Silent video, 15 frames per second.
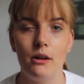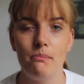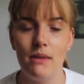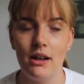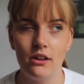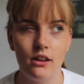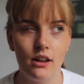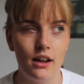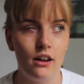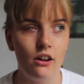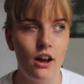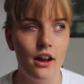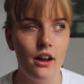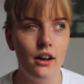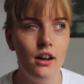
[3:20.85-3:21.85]
a
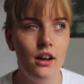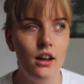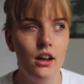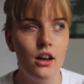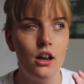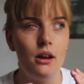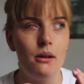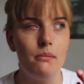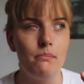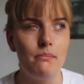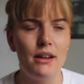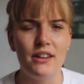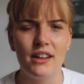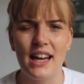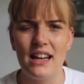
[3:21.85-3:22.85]

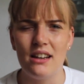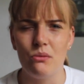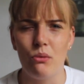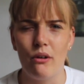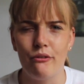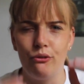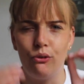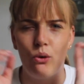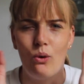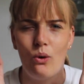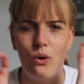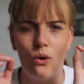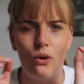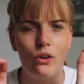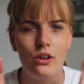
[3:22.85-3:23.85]
medicated one
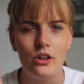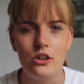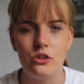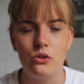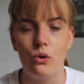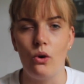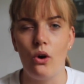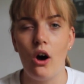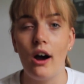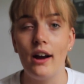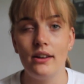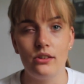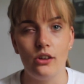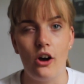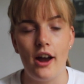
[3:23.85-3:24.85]
for your
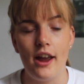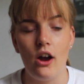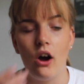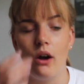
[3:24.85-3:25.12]
eyesight.